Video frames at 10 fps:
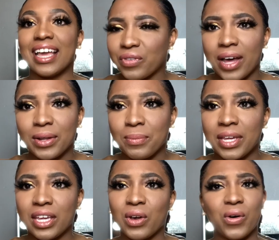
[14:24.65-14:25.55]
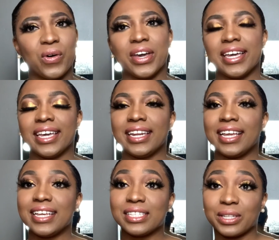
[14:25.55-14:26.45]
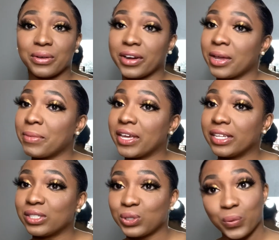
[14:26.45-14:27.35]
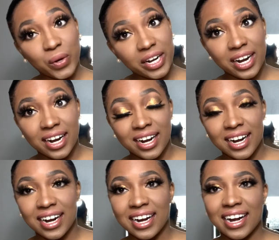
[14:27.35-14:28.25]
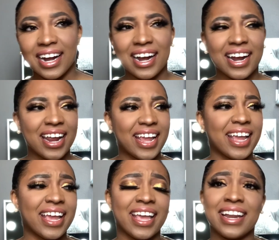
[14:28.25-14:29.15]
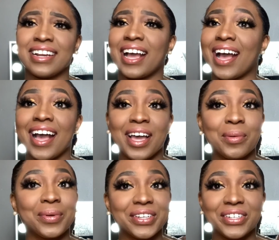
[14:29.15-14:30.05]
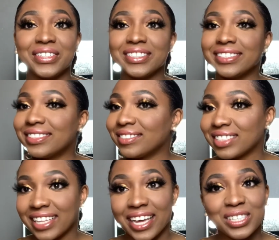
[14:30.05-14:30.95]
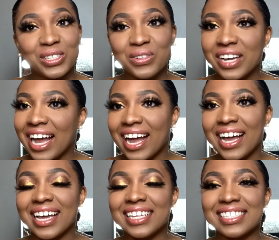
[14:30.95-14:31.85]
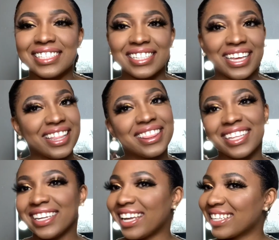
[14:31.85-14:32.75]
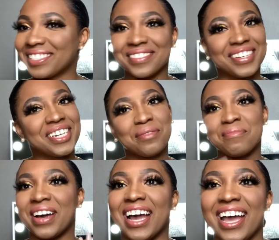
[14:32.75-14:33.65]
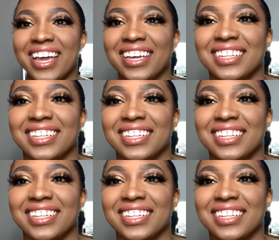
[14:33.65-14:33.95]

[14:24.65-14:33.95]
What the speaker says: Follow me on Instagram and Twitter, and I will catch you guys in the next one. Bye.